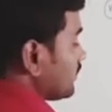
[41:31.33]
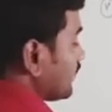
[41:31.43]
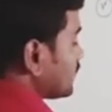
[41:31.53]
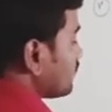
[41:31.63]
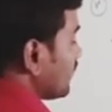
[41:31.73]

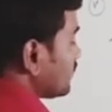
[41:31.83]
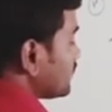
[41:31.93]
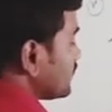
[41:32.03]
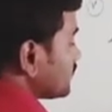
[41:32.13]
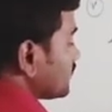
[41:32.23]
Nothing
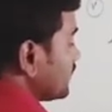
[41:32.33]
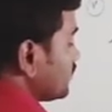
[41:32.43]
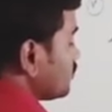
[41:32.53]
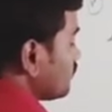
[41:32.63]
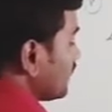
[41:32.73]
but here
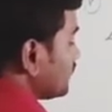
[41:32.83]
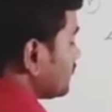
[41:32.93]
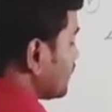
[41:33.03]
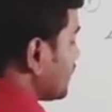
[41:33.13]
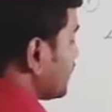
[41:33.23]
3 into
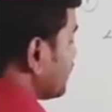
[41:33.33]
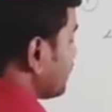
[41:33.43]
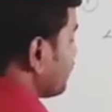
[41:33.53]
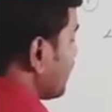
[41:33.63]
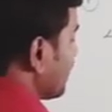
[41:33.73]
1,
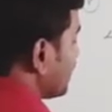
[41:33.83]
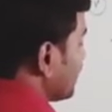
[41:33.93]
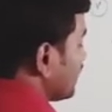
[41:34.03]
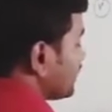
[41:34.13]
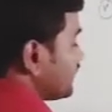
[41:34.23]
3 by
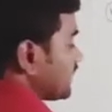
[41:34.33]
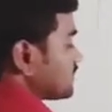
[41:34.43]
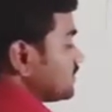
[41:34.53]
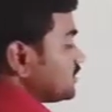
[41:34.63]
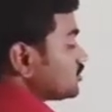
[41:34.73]

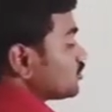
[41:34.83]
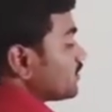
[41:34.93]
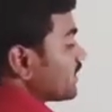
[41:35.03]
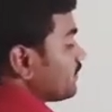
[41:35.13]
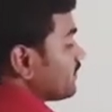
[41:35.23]
x. It
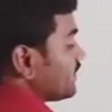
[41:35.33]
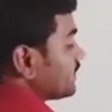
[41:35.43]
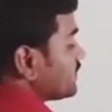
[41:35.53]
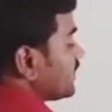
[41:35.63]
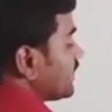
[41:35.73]
should become like that. The